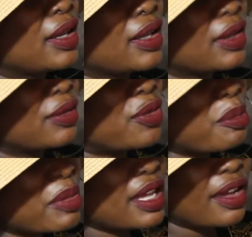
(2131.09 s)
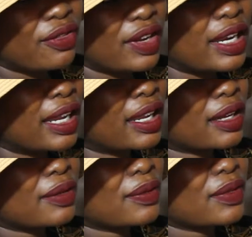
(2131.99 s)
For me, I feel like
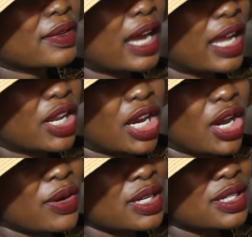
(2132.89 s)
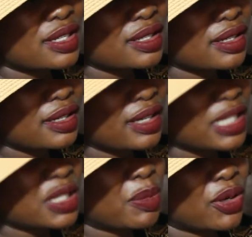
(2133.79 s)
I carried a
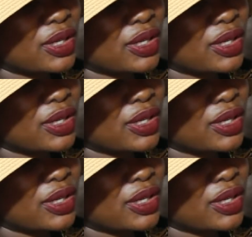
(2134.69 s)
spirit.